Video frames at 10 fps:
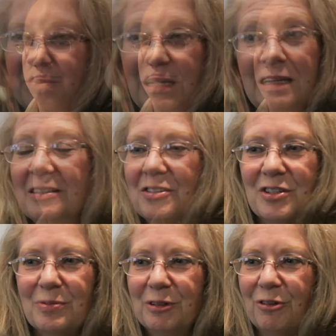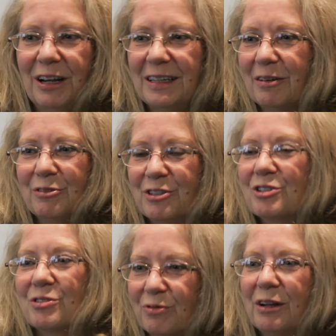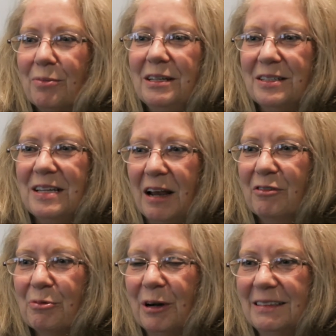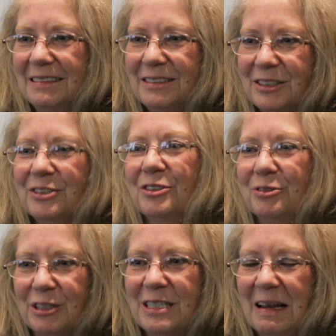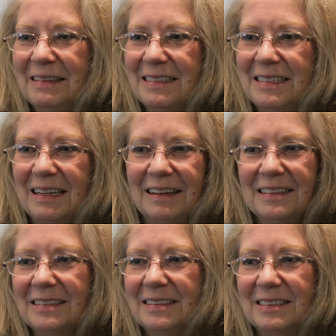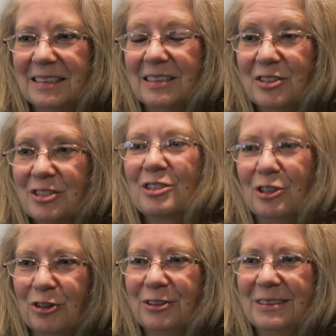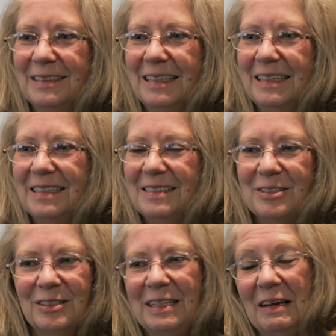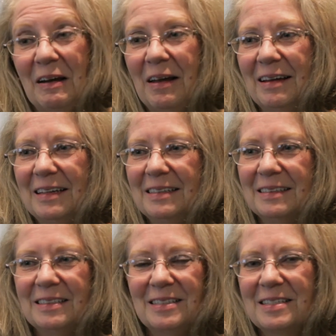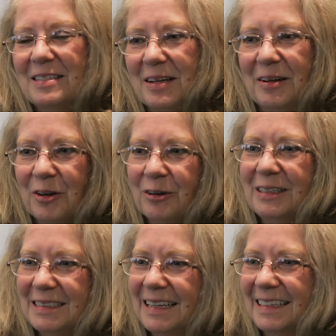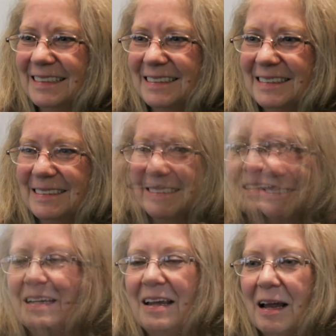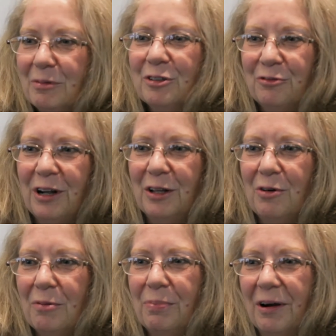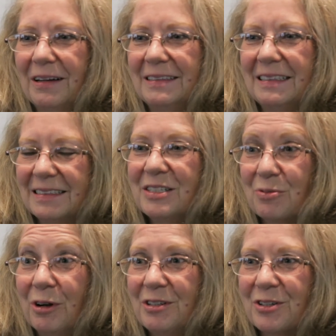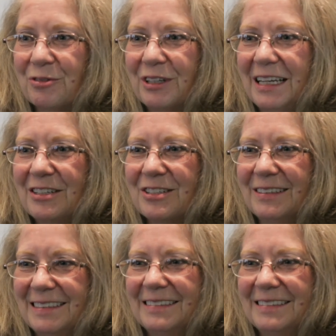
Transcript: It's just been great. I would just recommend it to everyone to attend and uh, just learn to get ahead and to stay current. I'm going to follow up on at least one certification.